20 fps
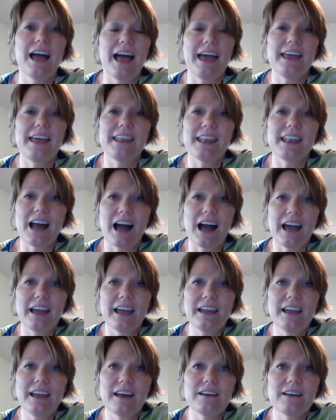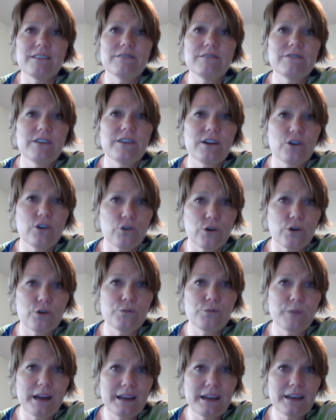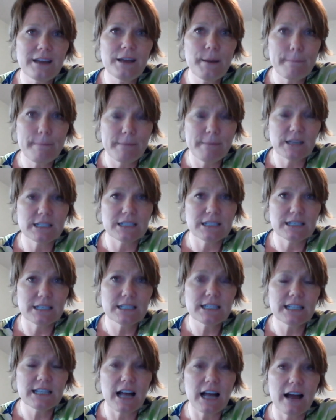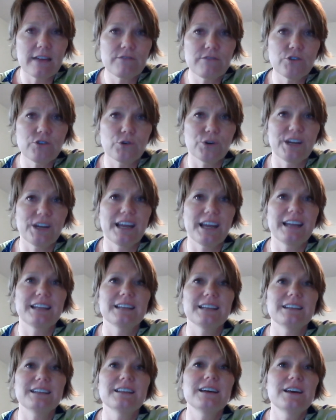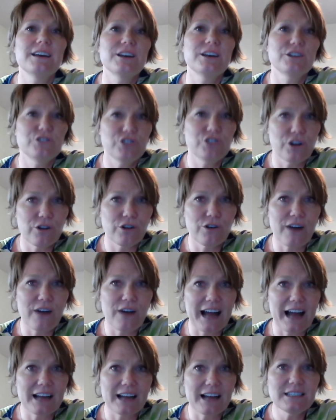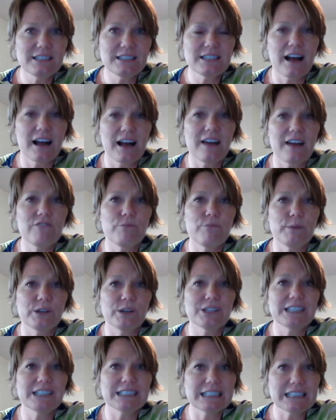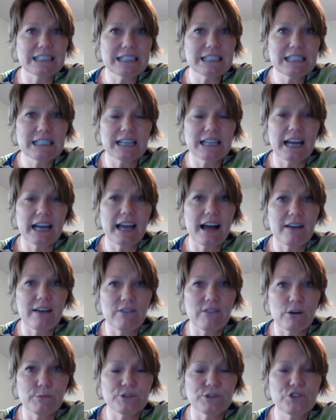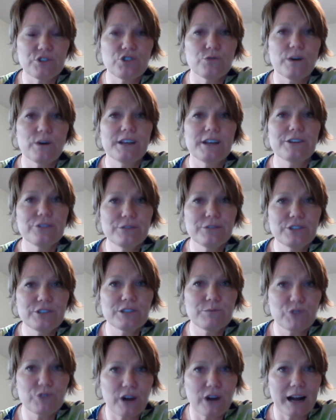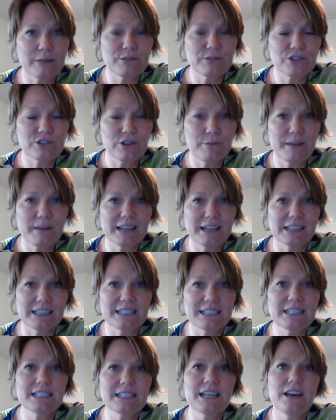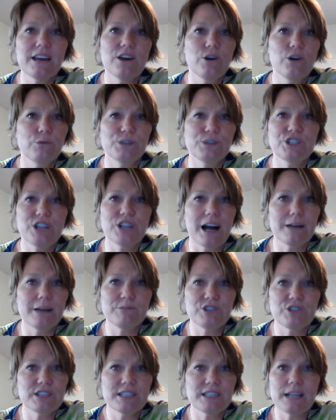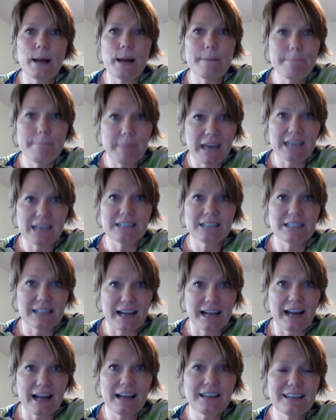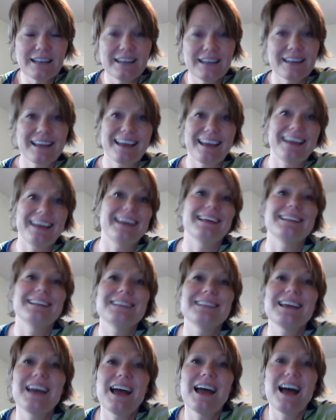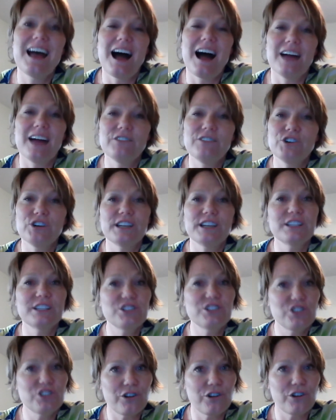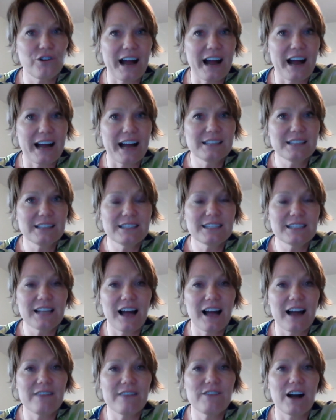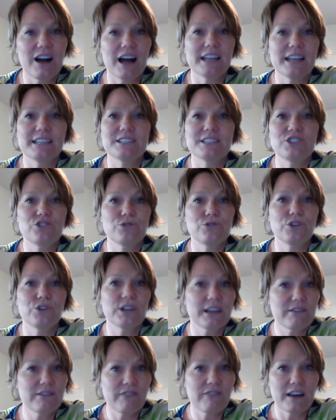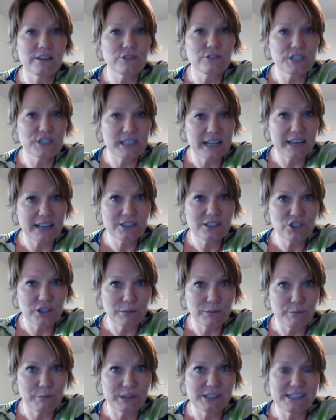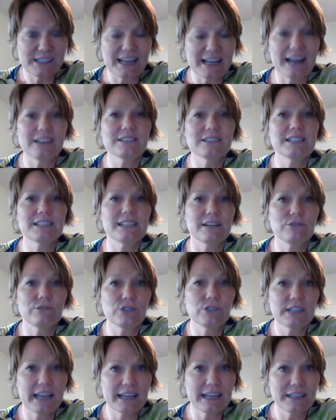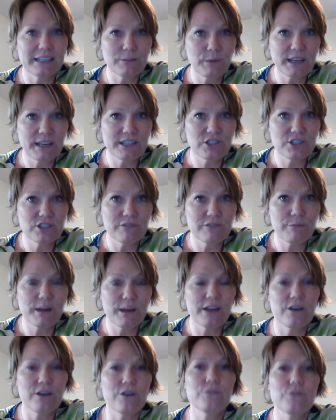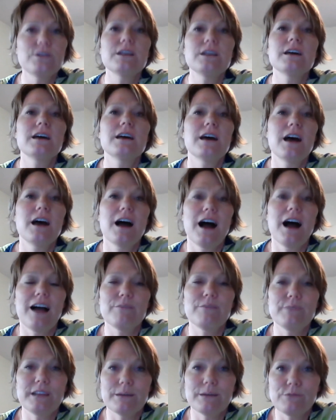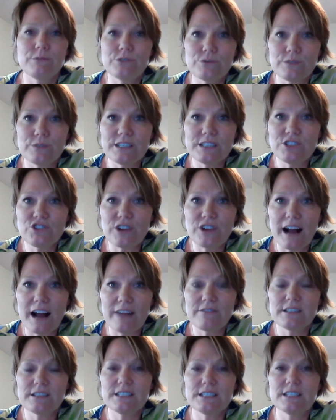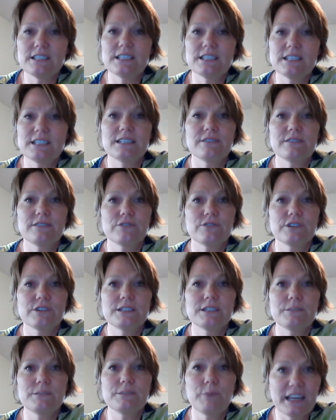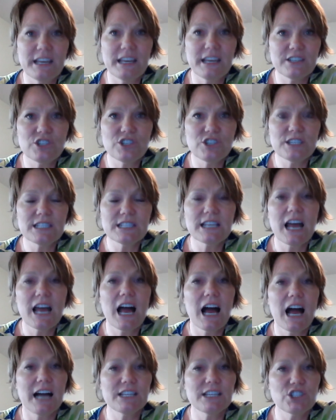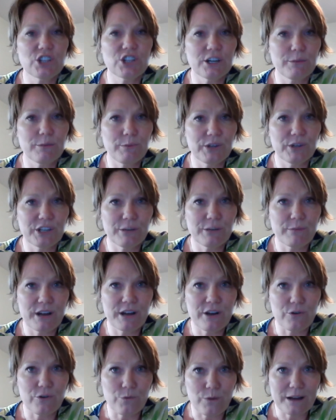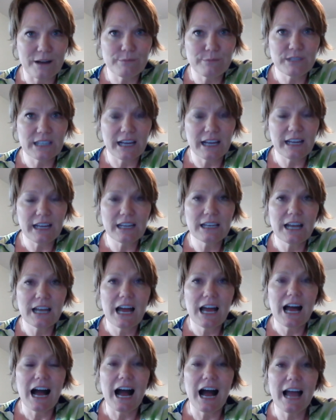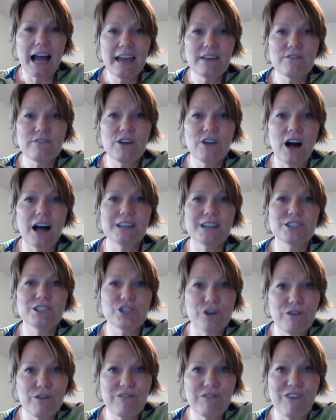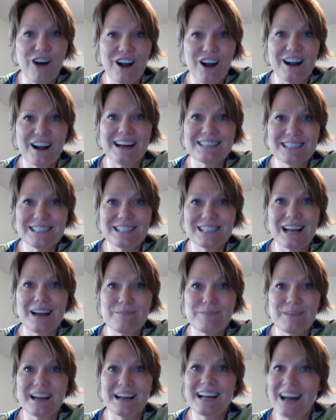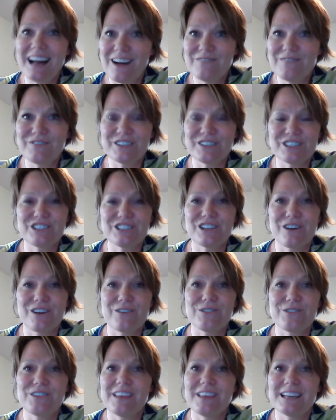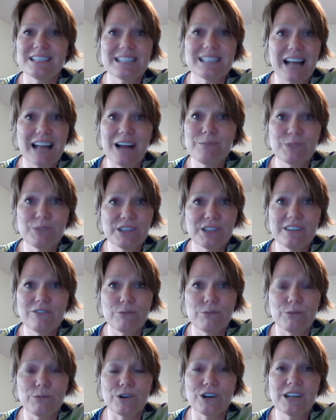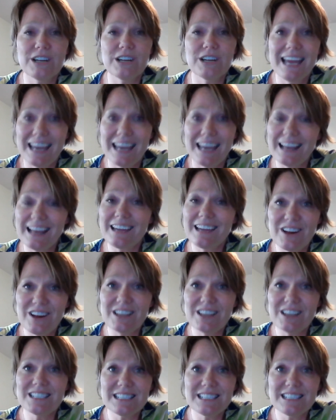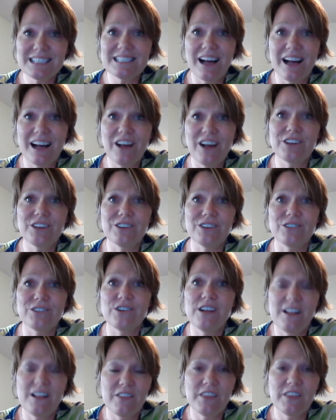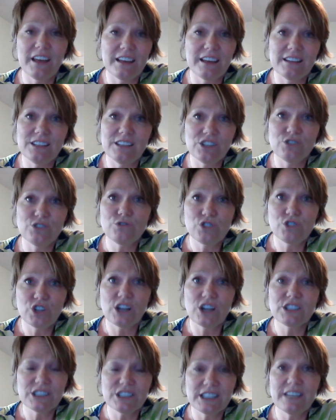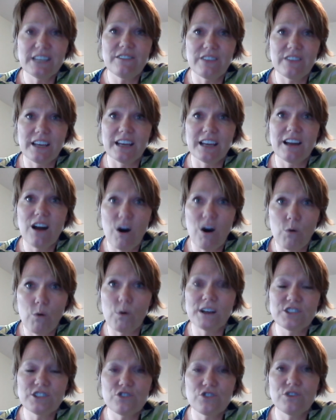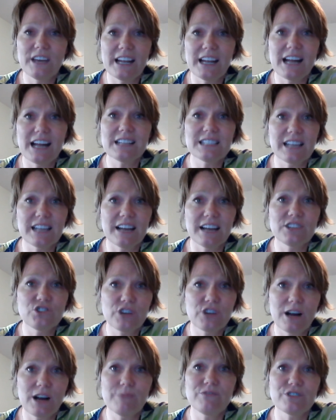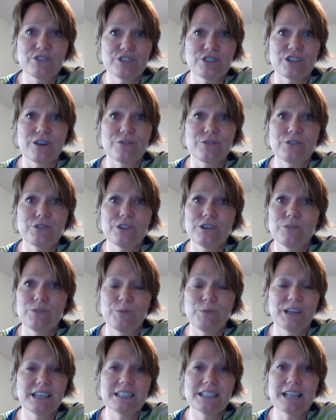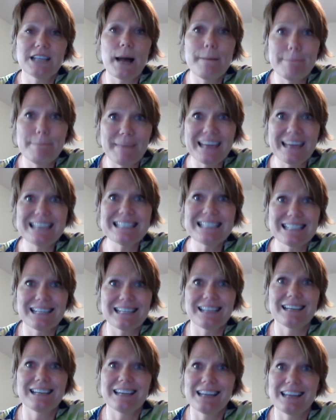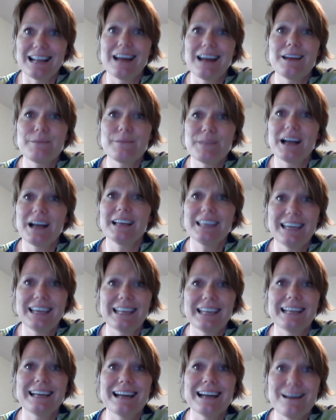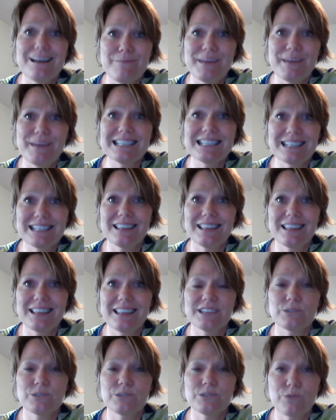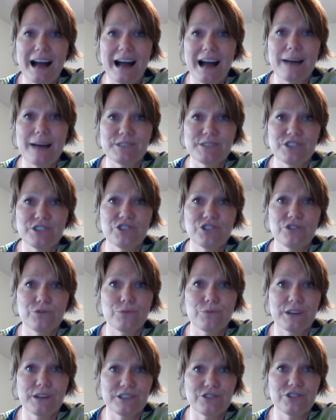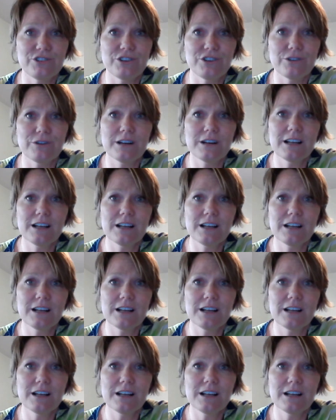And I have grown my business. I've created solo ads. I've built a list. I have almost 200 subscribers on my list, which I'm just amazed at. And I've created solo ads. I've gone into ClickFunnels and actually built out several landing pages of my own. I've been able to run traffic to these different pages. I started building my own website. I have gone so far outside my comfort zone that it's unbelievable. And I can honestly tell you that you start living once you get outside your comfort zone, because amazing, and I am not kidding, amazing things will happen to you when you do.